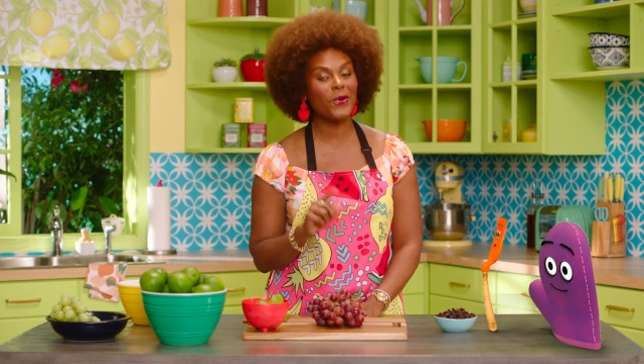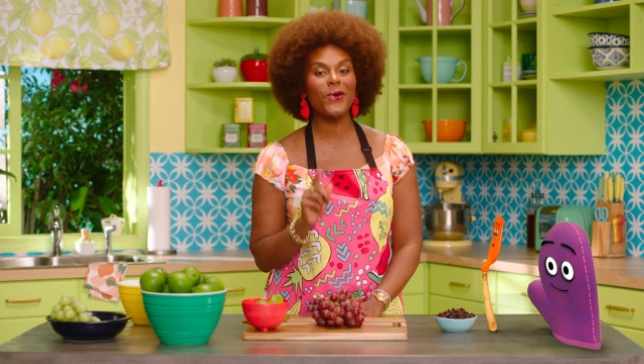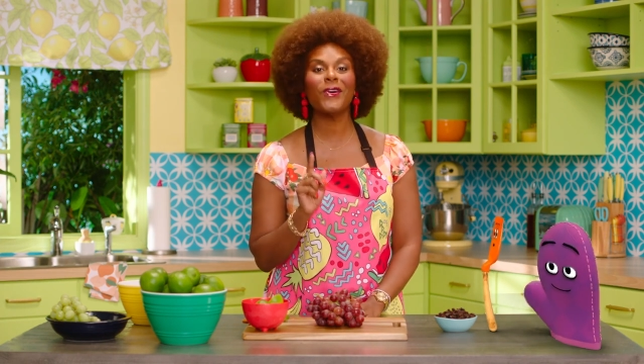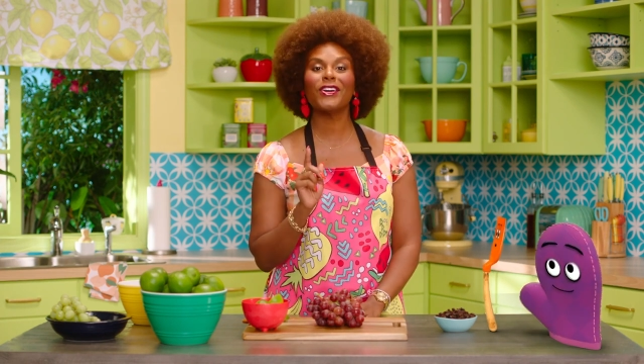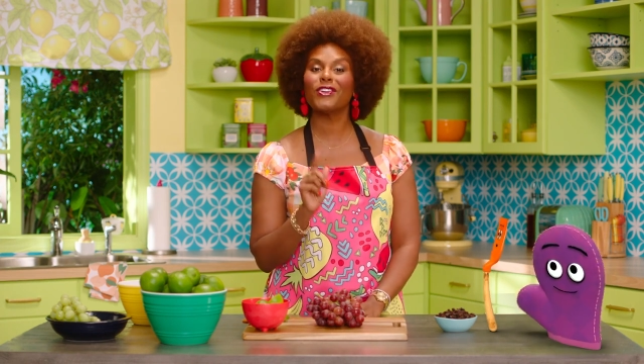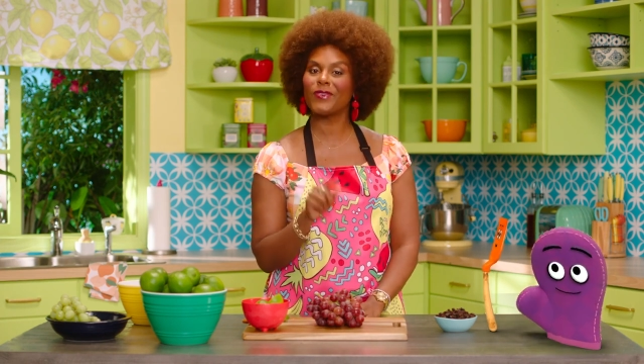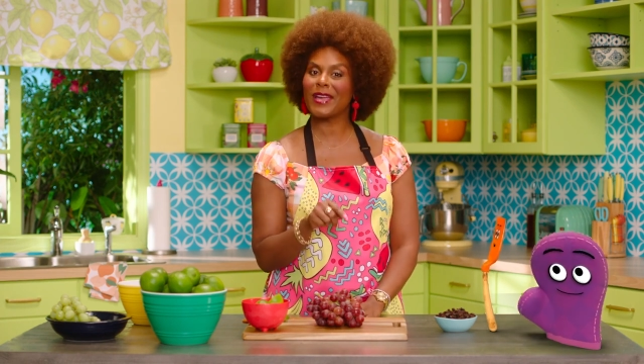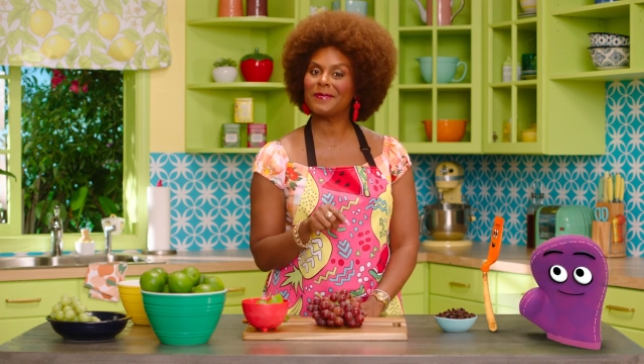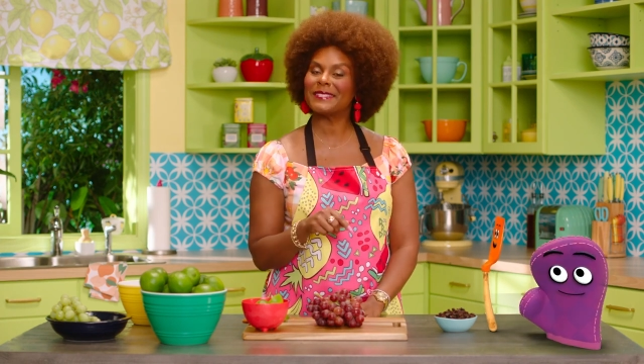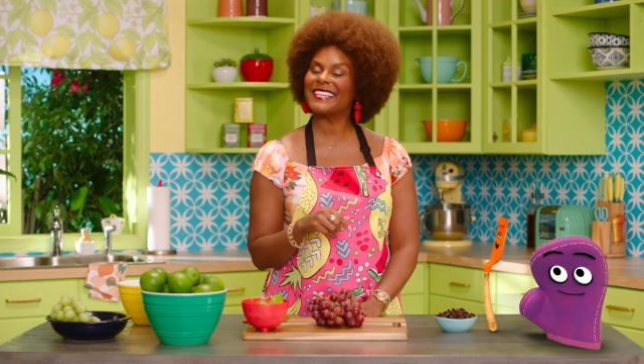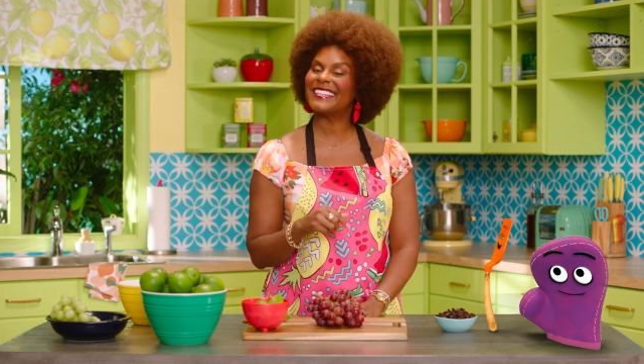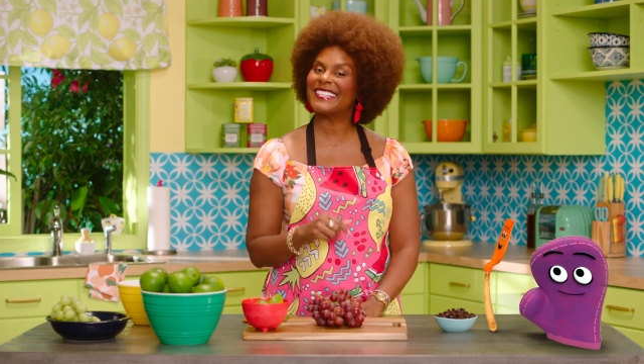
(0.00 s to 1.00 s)
or
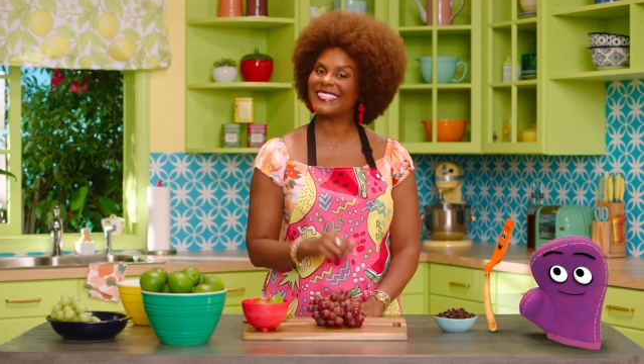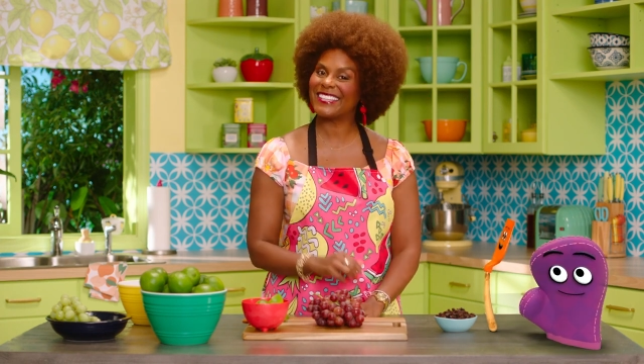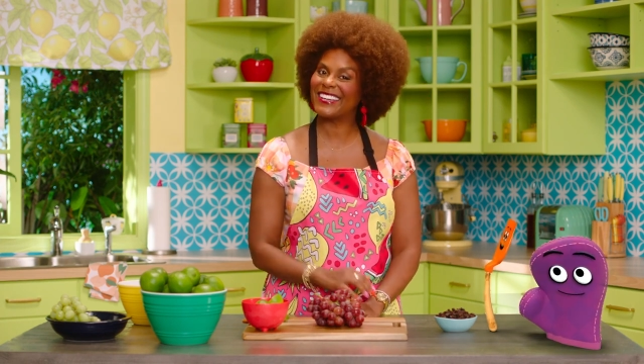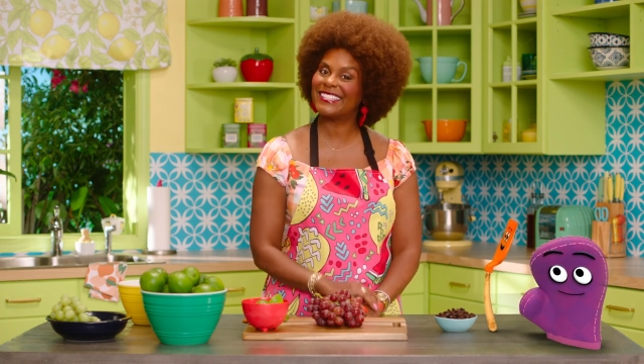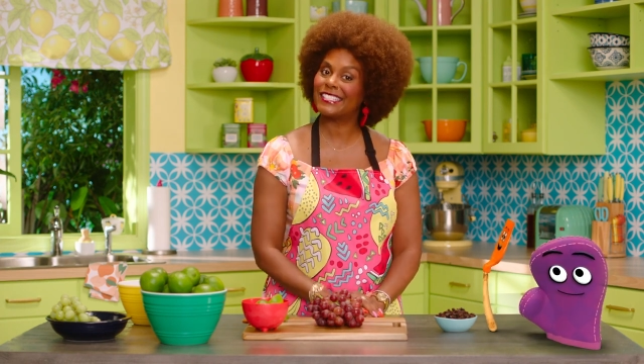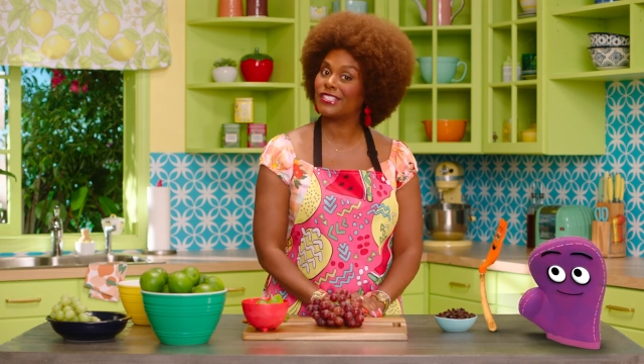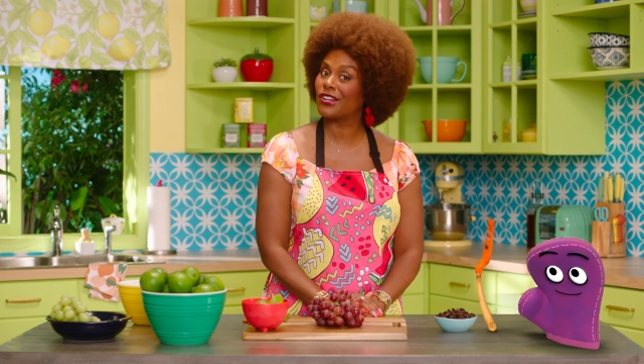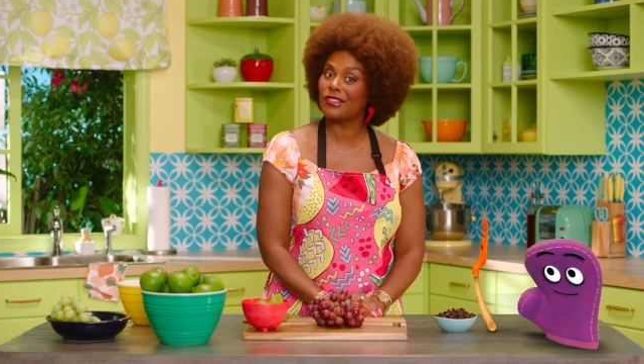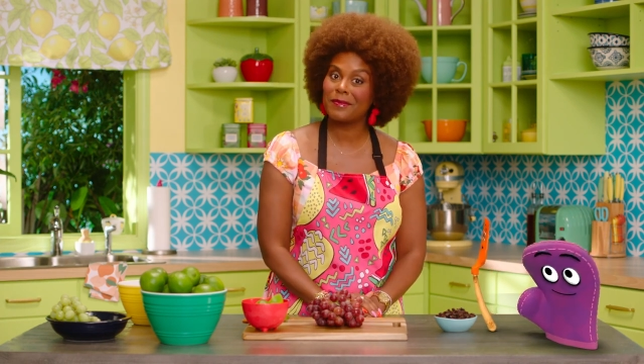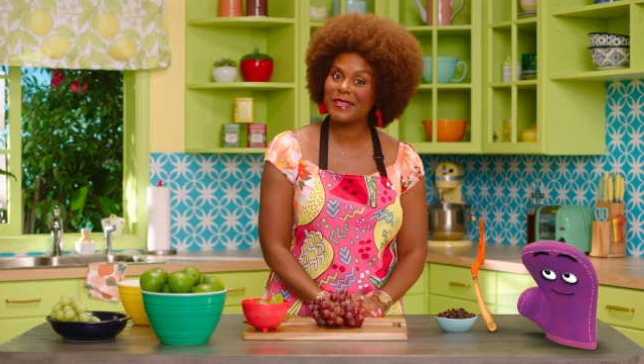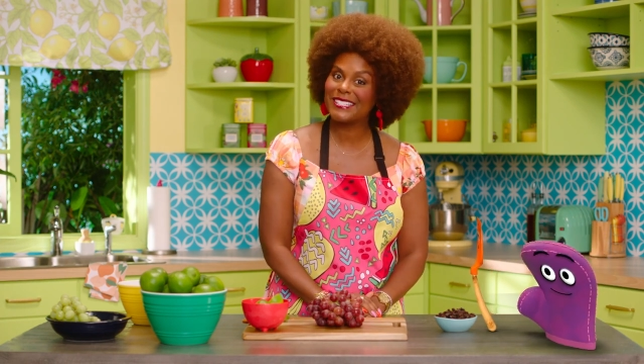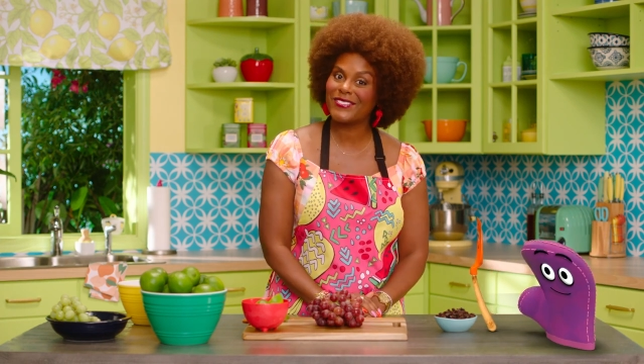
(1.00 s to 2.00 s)
grapes in the sun to turn
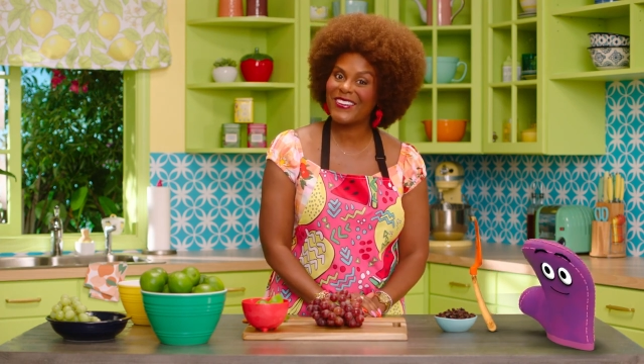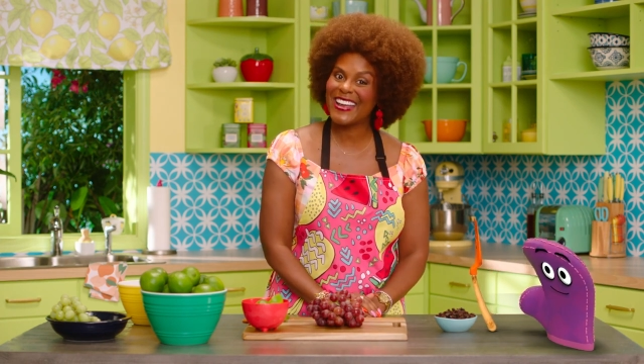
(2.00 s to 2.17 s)
them into